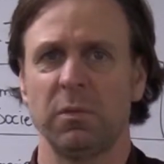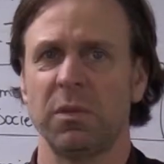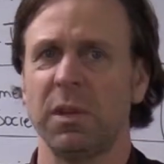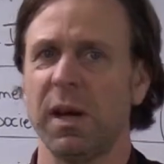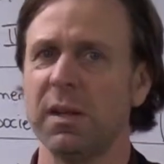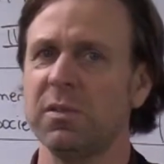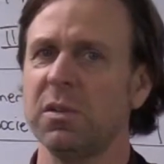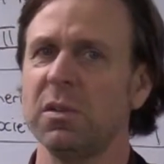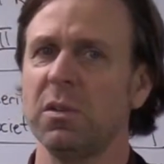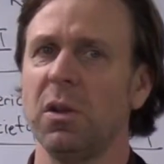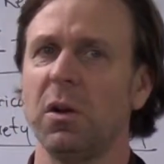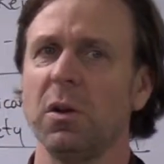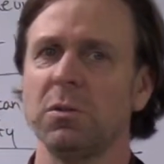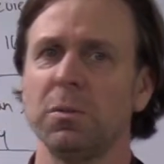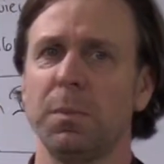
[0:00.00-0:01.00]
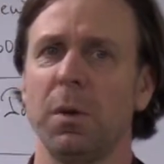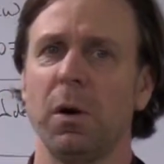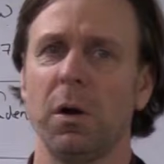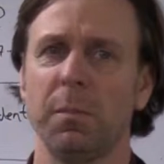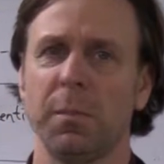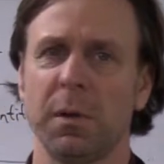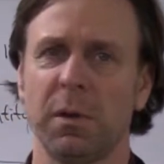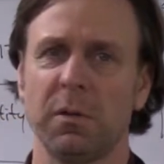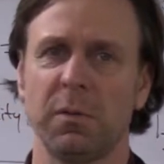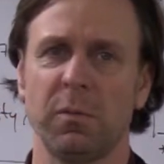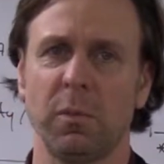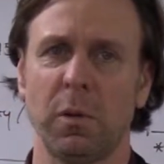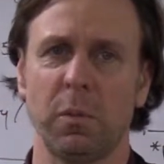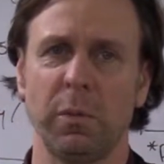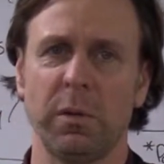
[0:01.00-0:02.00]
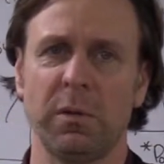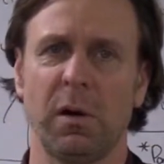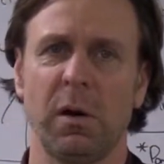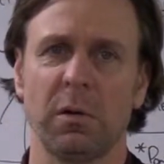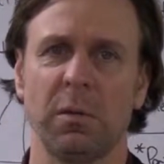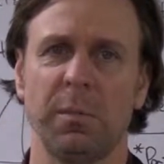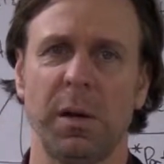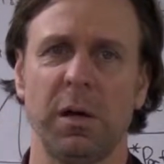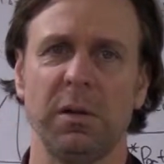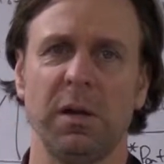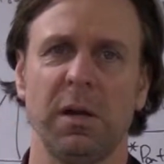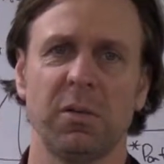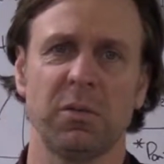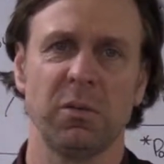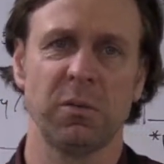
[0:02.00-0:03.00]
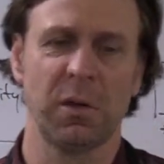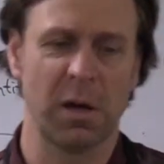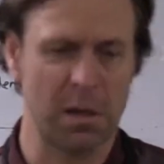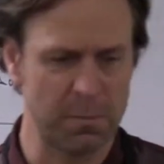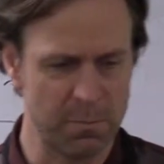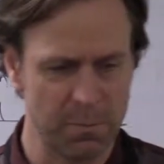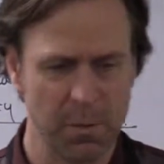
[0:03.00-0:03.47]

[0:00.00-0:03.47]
That's in large part because of what we talked about yesterday.